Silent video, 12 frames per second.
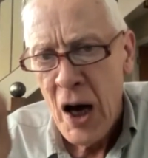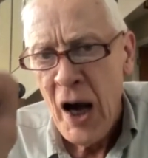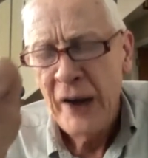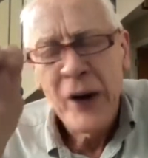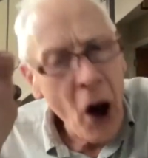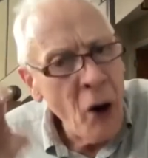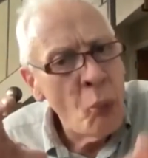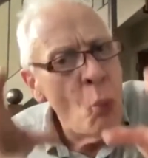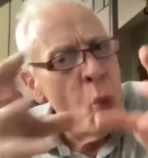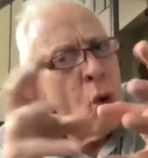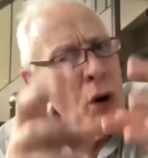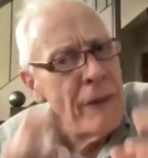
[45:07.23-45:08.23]

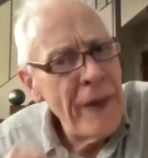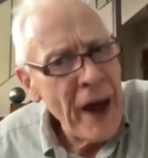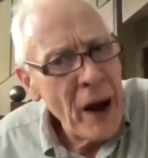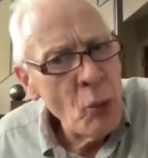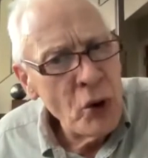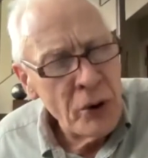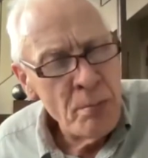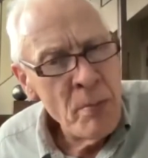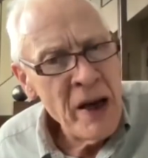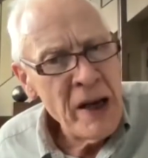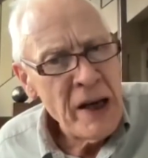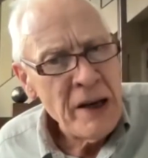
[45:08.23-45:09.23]
and what that would
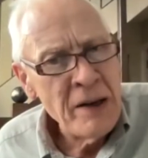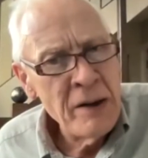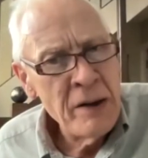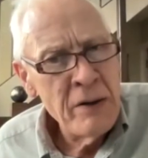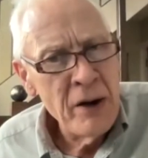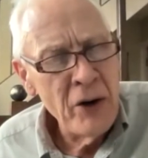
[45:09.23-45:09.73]
mean